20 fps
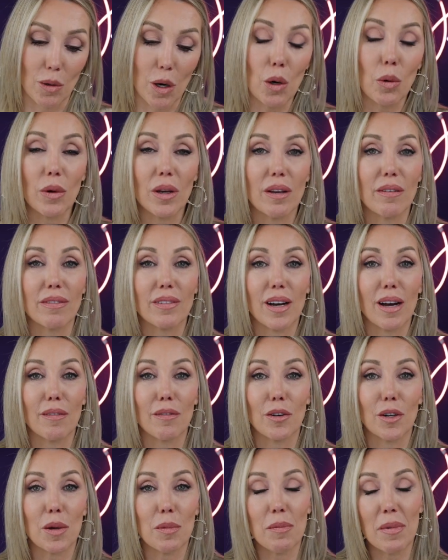Well, we have
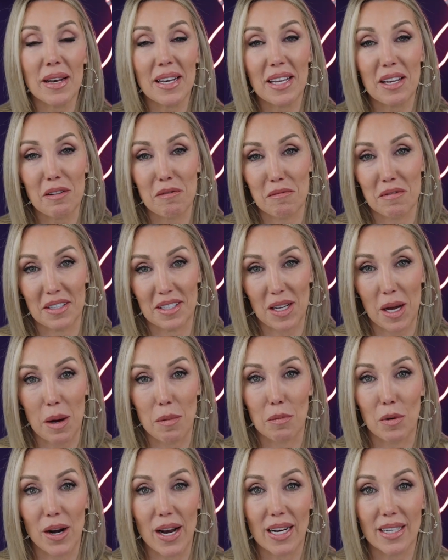covered many of the
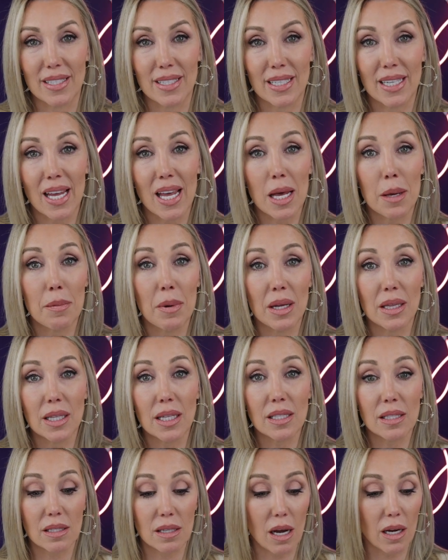top brands today, but
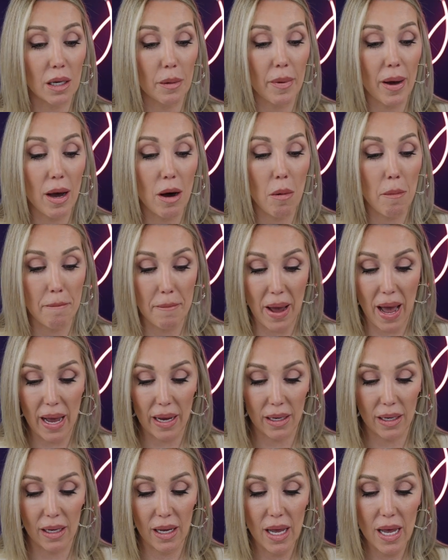let's talk about
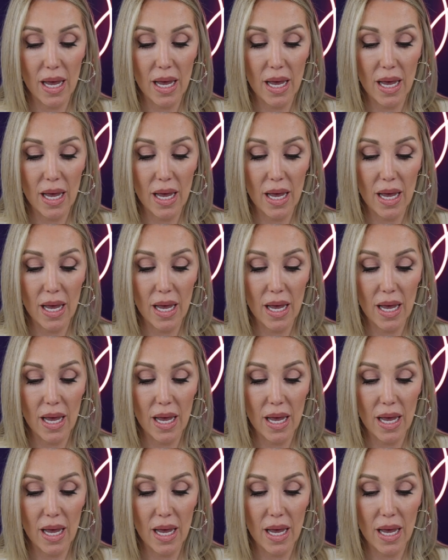MAC.